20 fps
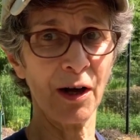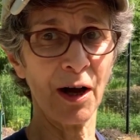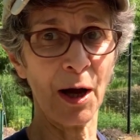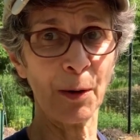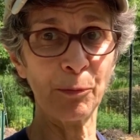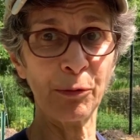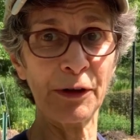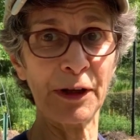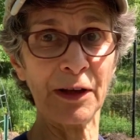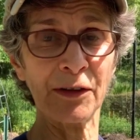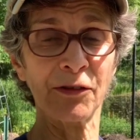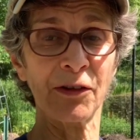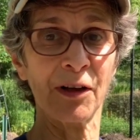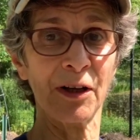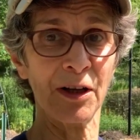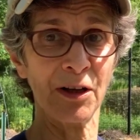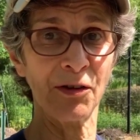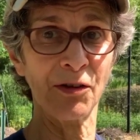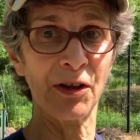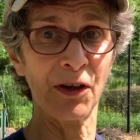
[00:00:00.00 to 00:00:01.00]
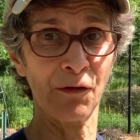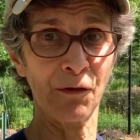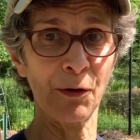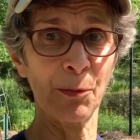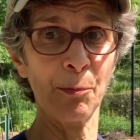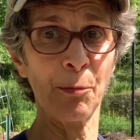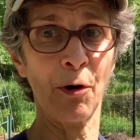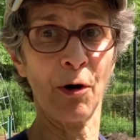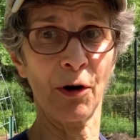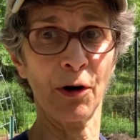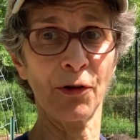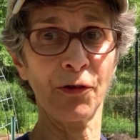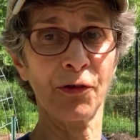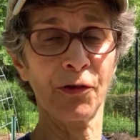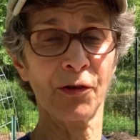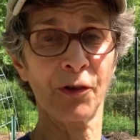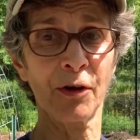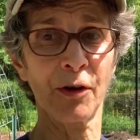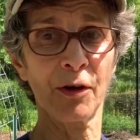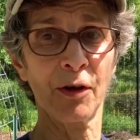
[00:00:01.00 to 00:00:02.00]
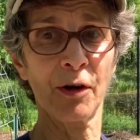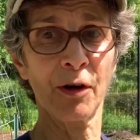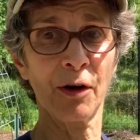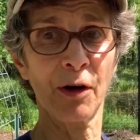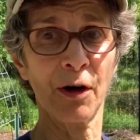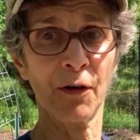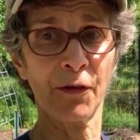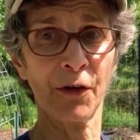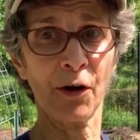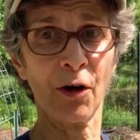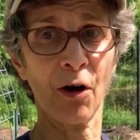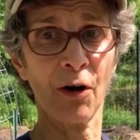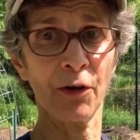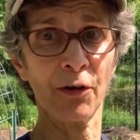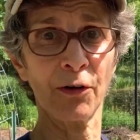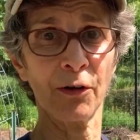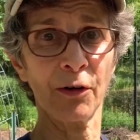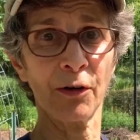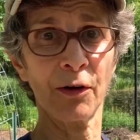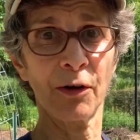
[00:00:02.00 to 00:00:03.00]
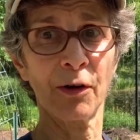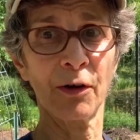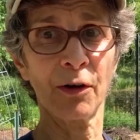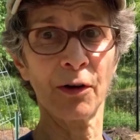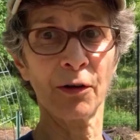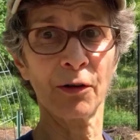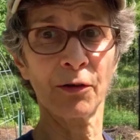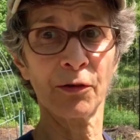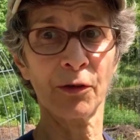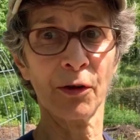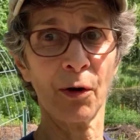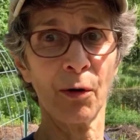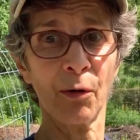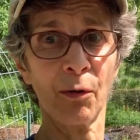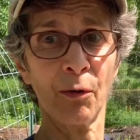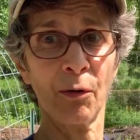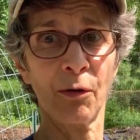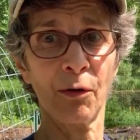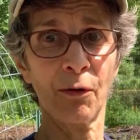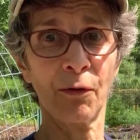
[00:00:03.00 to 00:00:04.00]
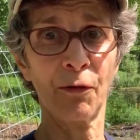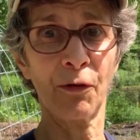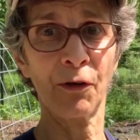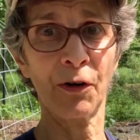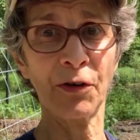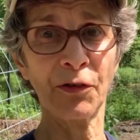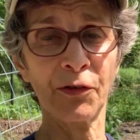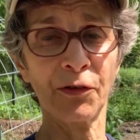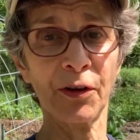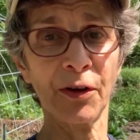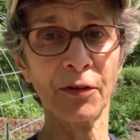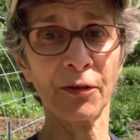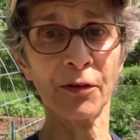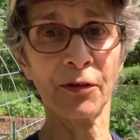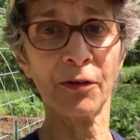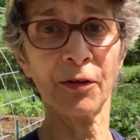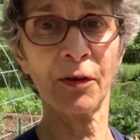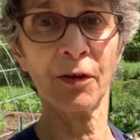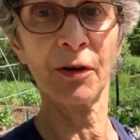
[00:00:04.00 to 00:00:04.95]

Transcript: planted in different parts of the garden. So for instance,